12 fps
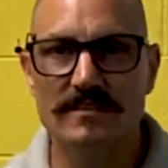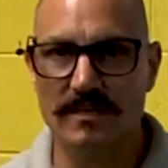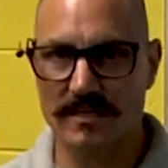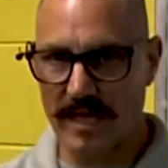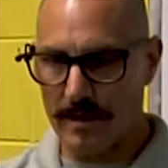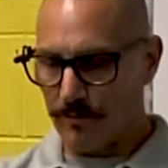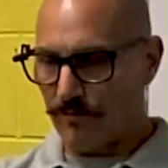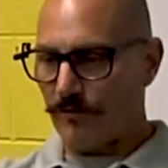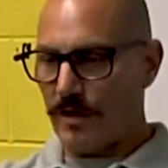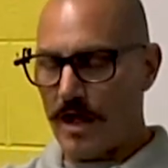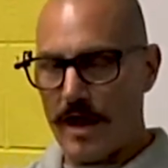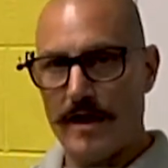the cable
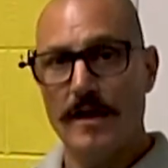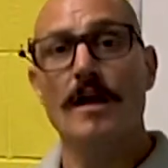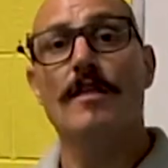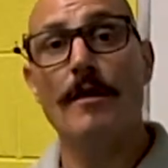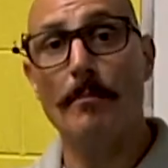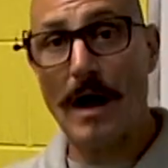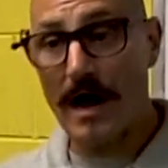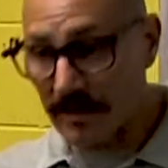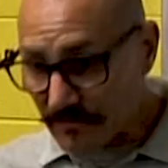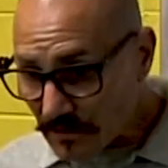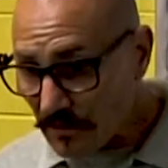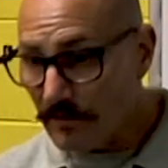fly, the
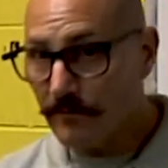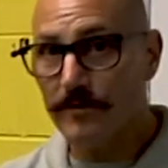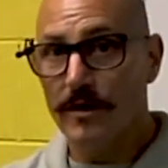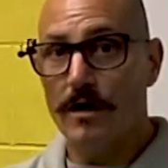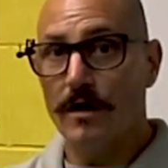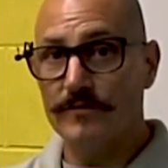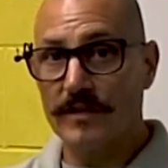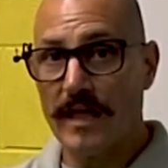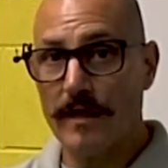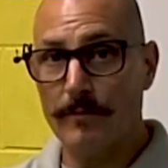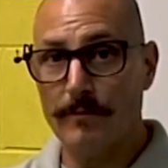positive of the cable